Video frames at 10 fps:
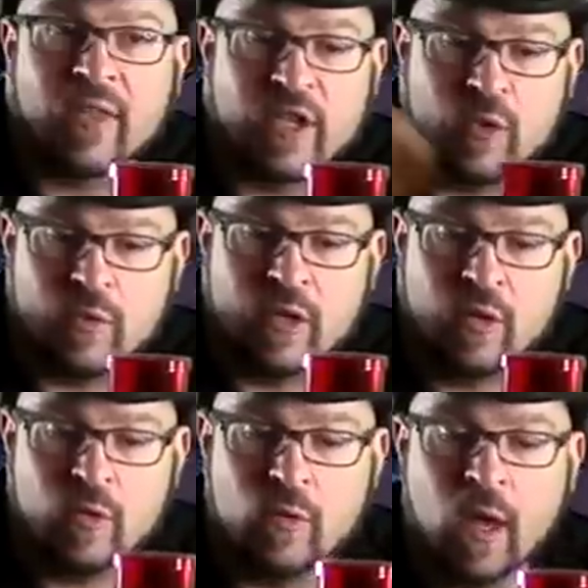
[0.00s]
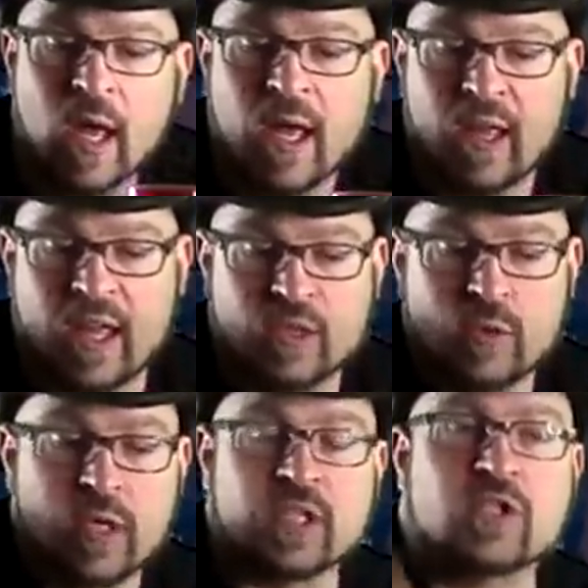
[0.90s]
that you do, as
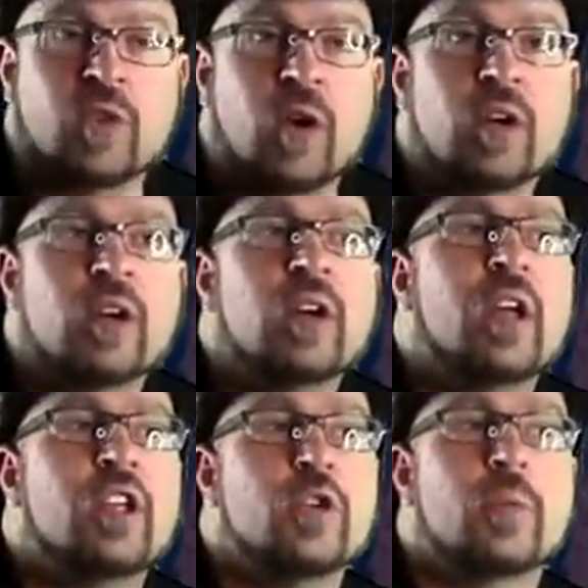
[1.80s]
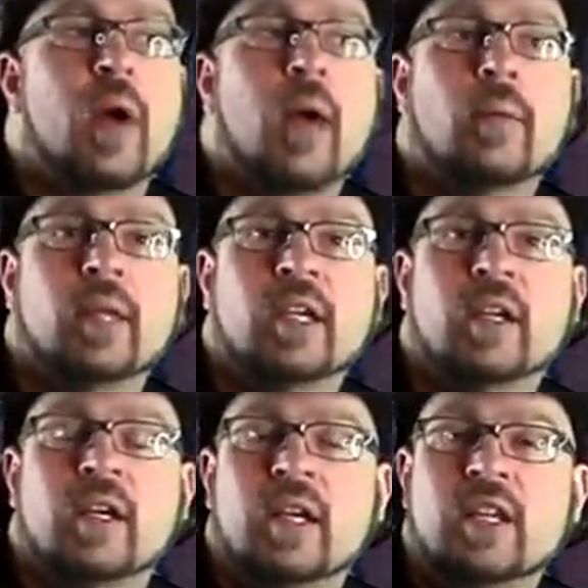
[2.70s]
you get stronger, you're probably
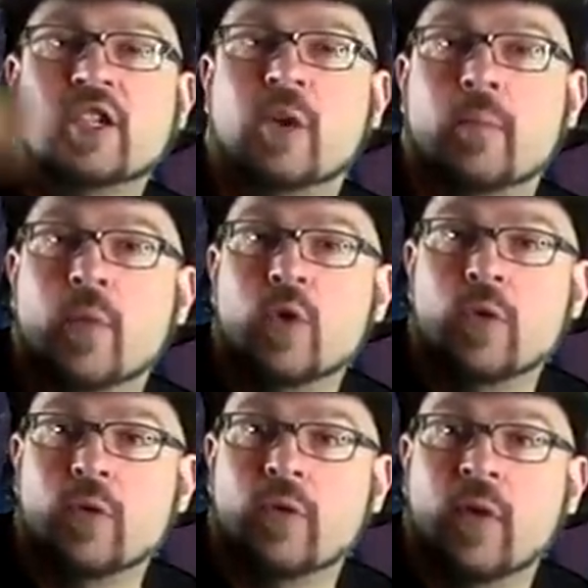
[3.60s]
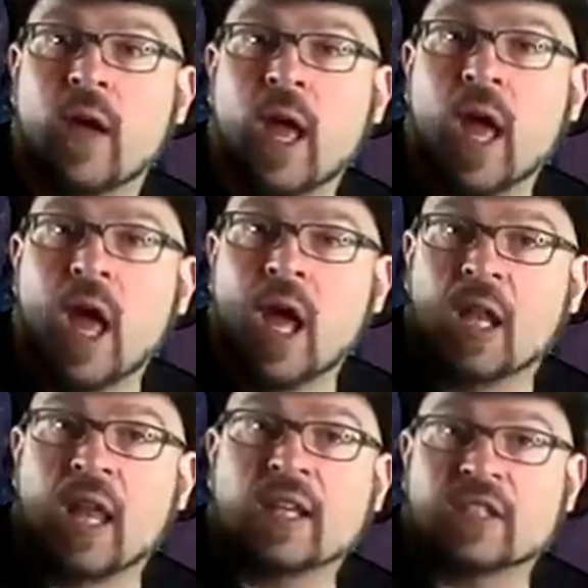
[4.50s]
going to need to move
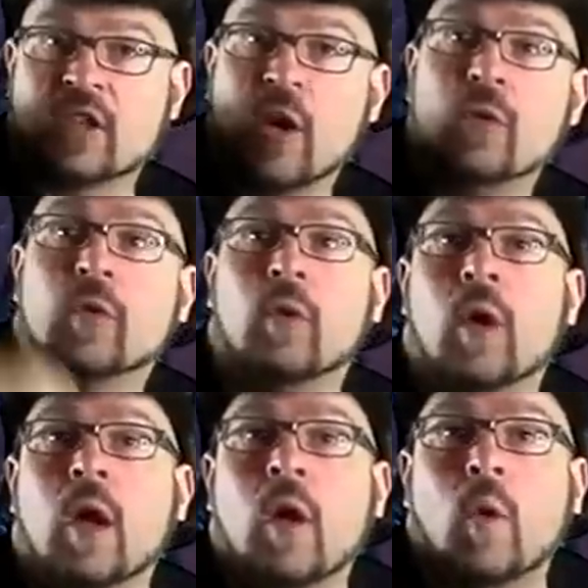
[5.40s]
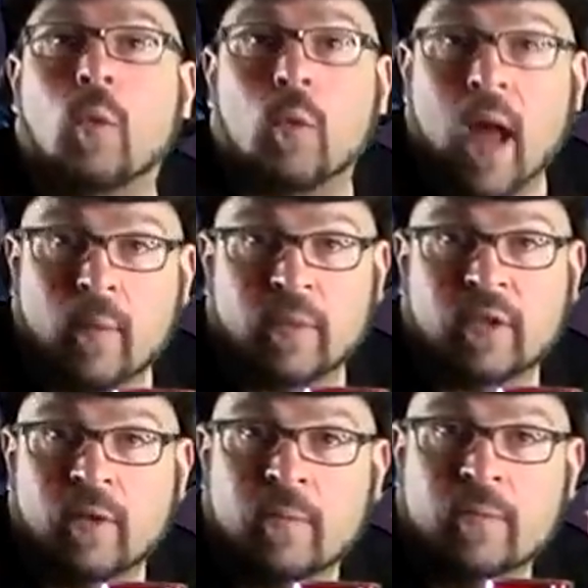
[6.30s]
less total
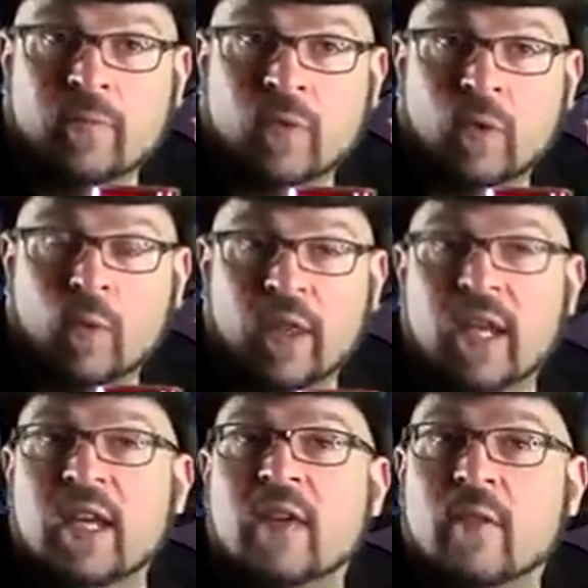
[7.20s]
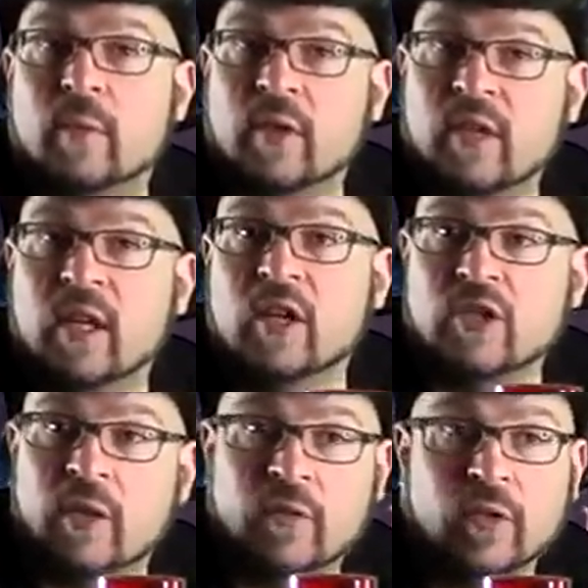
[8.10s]
reps with any given
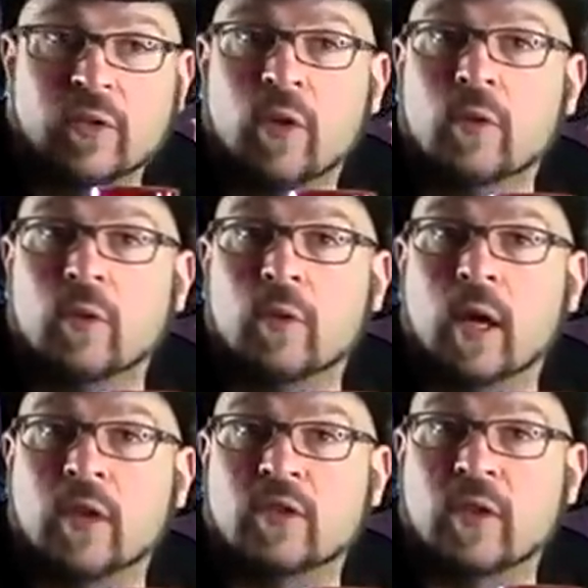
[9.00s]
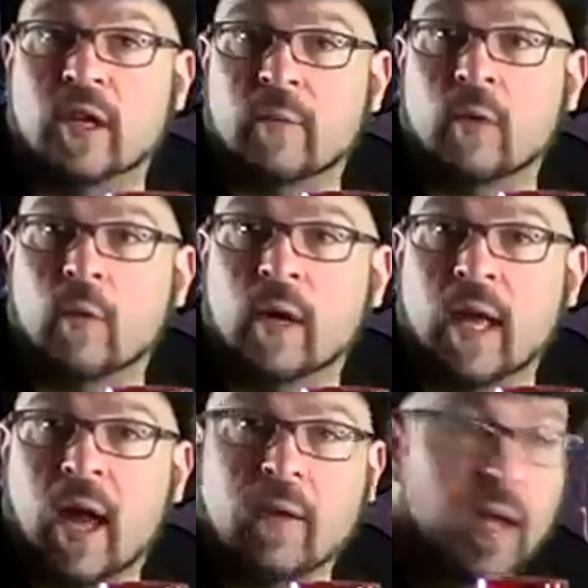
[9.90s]
percentage of your total strength per workout.